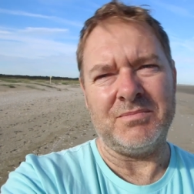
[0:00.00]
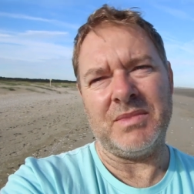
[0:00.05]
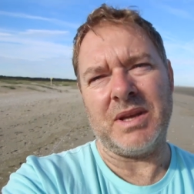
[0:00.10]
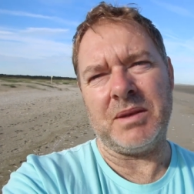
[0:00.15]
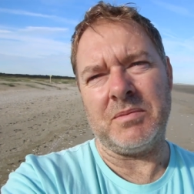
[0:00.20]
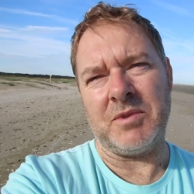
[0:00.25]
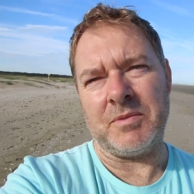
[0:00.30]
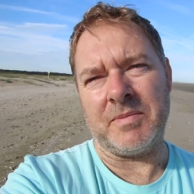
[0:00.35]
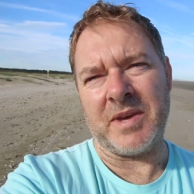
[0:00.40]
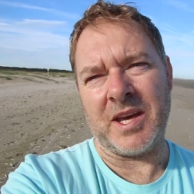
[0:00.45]

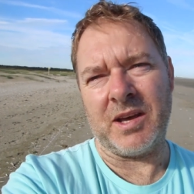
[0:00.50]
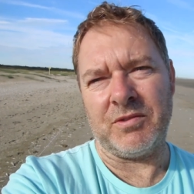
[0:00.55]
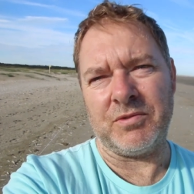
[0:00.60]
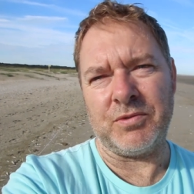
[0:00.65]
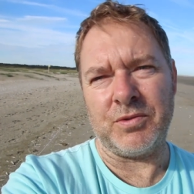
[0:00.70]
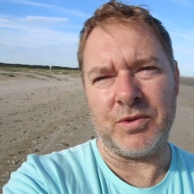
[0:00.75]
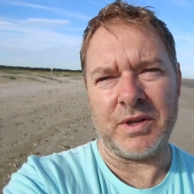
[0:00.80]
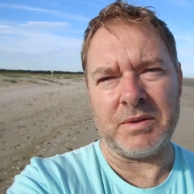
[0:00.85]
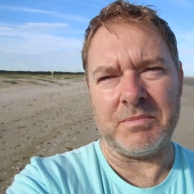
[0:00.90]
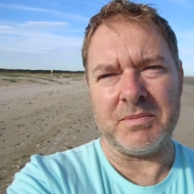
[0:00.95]
maybe about
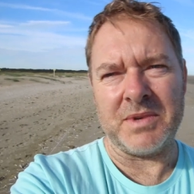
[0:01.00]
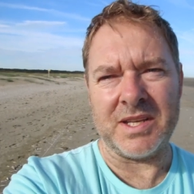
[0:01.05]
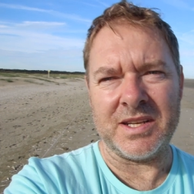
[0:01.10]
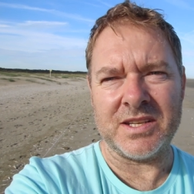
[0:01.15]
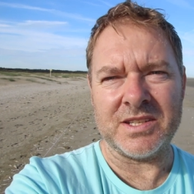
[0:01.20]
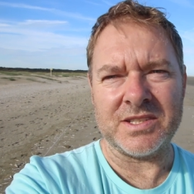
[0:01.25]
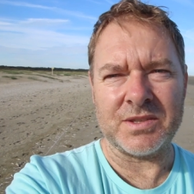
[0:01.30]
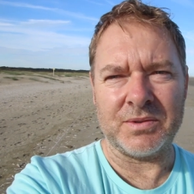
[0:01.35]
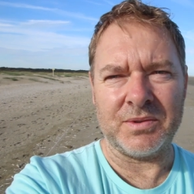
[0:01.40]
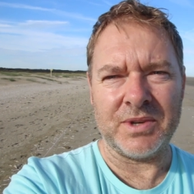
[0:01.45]
forty
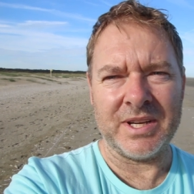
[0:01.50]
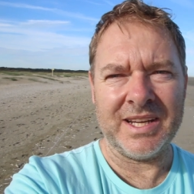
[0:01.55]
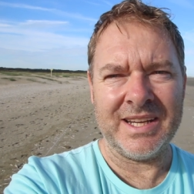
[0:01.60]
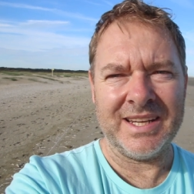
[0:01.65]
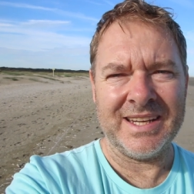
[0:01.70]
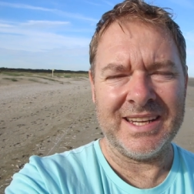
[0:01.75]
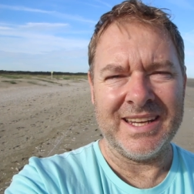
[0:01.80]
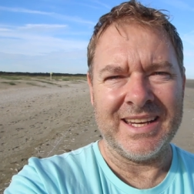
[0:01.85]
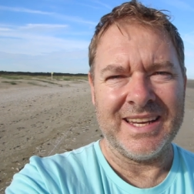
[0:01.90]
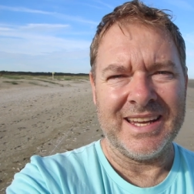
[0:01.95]
meters away,